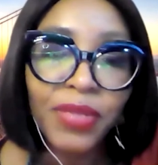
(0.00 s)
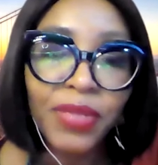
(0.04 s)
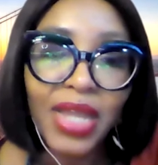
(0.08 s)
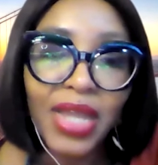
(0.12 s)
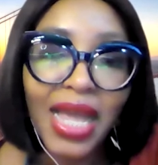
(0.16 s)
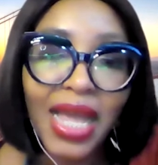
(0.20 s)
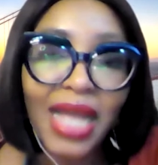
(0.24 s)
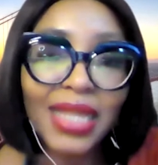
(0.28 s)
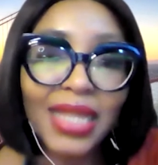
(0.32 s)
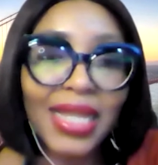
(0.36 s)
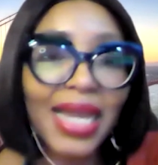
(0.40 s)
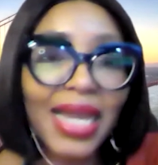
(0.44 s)

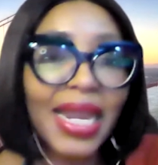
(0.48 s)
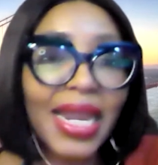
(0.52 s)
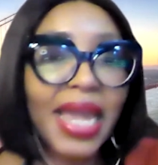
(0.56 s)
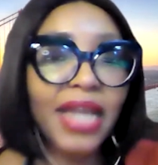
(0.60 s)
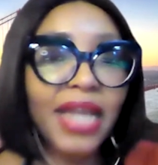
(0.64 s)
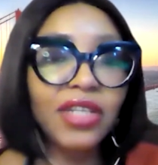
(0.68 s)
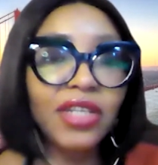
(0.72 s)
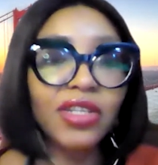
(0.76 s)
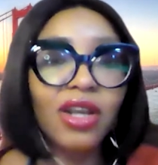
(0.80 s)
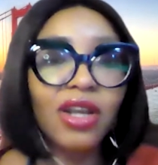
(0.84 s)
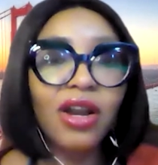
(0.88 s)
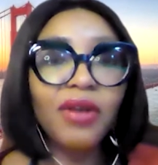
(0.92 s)
and that
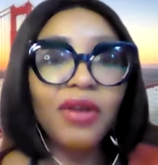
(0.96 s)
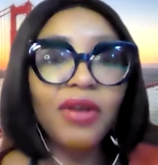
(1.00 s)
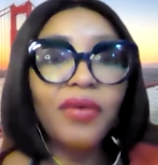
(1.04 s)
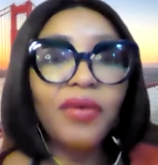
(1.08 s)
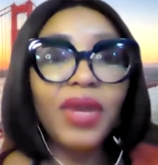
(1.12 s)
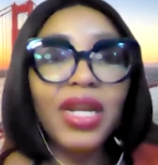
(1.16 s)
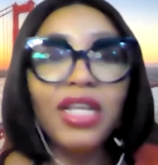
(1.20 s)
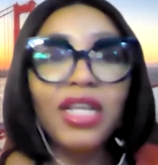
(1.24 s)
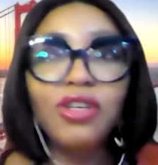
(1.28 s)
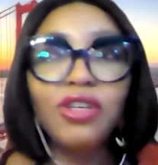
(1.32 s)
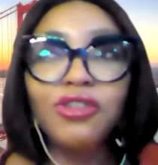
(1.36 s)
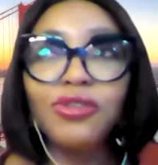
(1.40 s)
HR
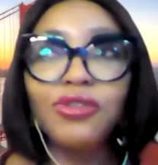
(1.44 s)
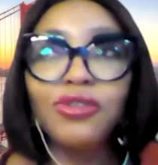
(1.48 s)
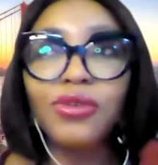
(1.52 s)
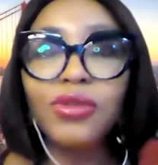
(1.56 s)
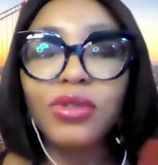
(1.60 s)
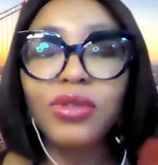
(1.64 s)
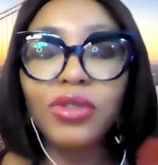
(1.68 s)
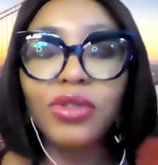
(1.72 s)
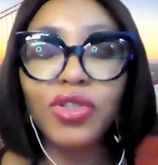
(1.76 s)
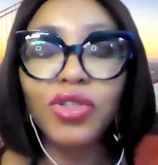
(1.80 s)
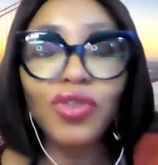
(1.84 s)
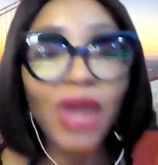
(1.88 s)
really should
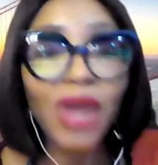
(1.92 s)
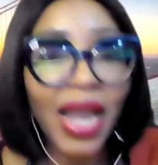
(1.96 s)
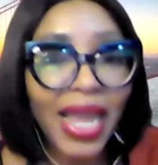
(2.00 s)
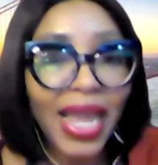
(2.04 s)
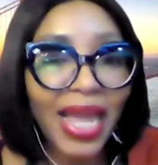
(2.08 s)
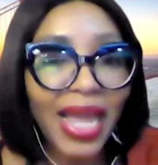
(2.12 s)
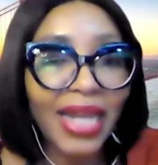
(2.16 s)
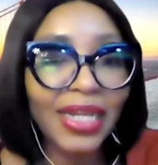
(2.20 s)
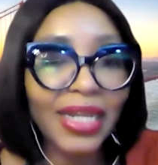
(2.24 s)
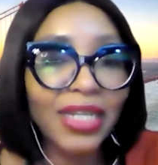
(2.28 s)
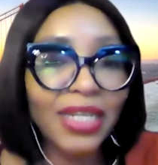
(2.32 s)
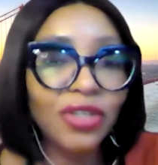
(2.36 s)
try
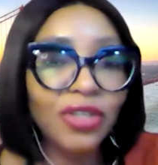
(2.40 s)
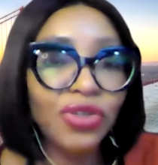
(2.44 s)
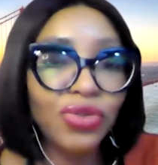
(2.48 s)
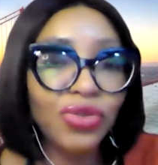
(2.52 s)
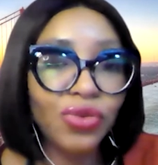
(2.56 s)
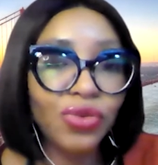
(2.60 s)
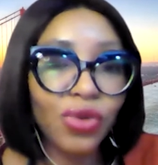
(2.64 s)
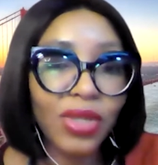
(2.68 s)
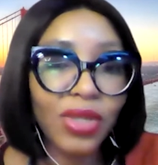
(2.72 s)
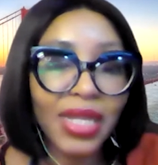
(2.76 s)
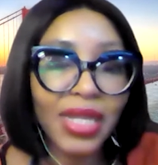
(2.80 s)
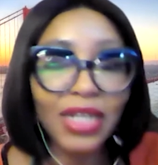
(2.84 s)
and
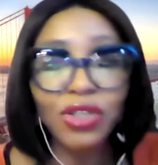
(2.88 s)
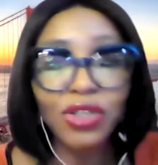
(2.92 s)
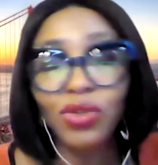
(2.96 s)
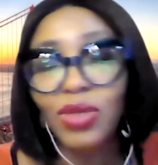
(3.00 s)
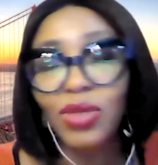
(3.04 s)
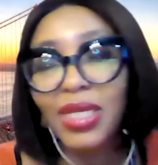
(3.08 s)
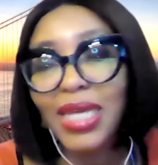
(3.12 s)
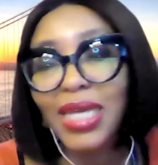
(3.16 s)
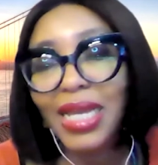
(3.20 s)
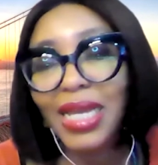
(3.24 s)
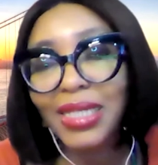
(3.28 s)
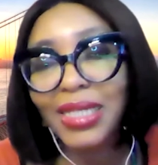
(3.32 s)
ensure that you
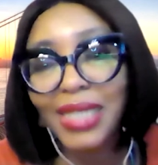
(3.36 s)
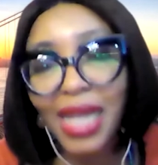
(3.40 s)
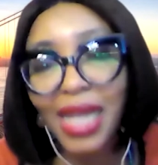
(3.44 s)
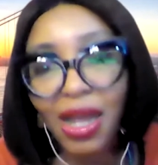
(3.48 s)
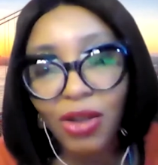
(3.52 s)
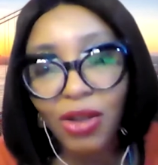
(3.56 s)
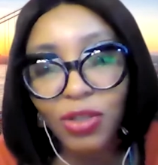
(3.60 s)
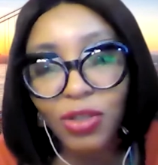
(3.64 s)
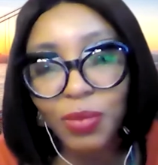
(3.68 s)
get out.